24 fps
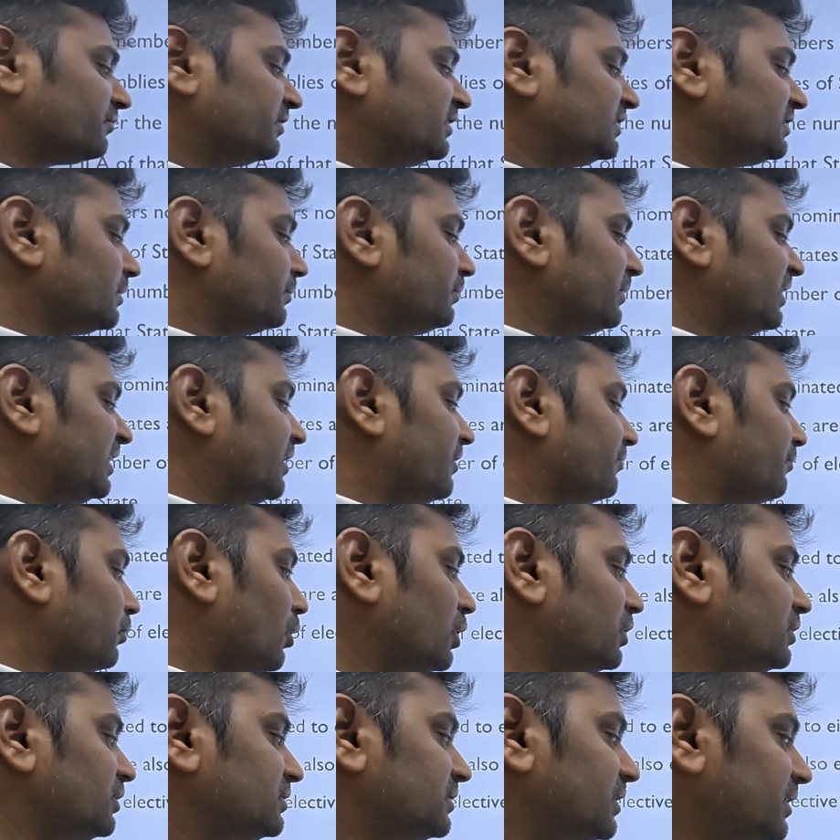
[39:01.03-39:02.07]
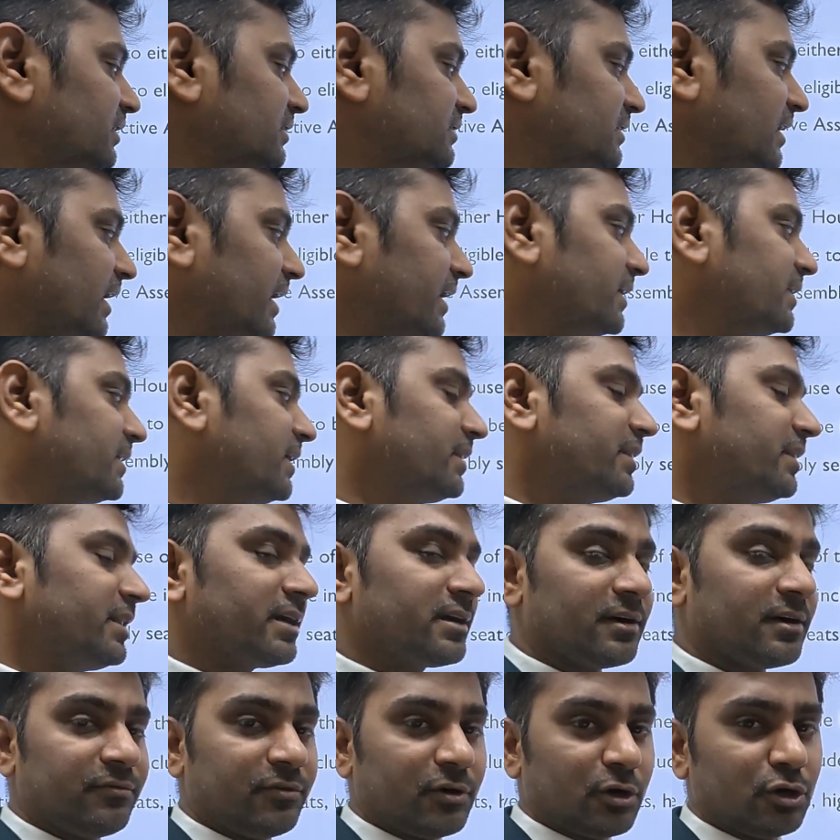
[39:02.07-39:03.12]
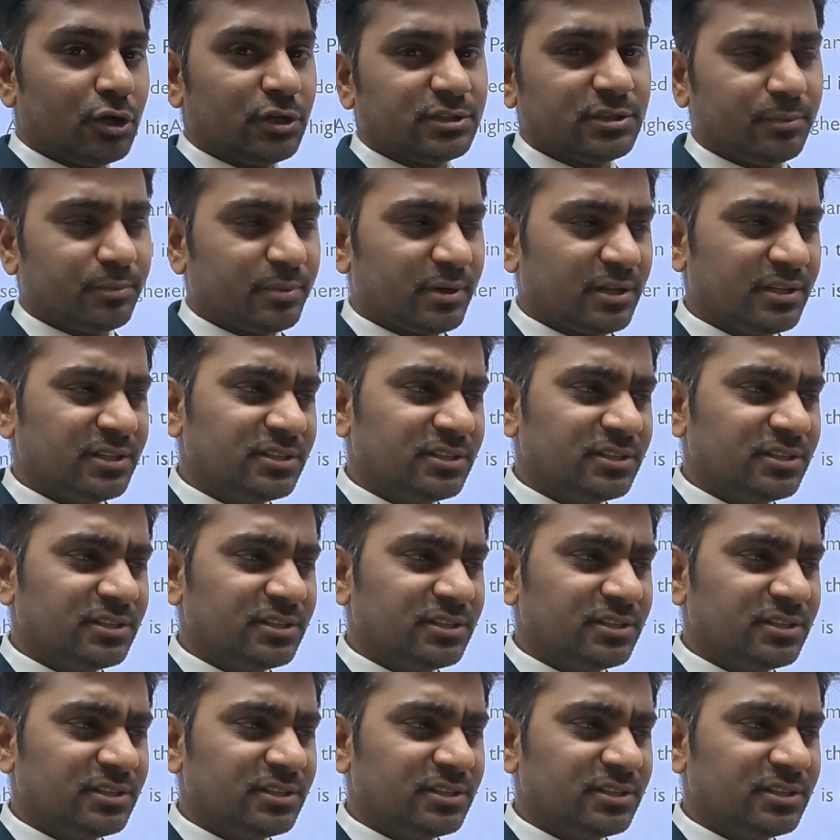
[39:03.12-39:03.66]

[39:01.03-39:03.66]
MLA of Pondicherry is higher than that of Arunachal Pradesh.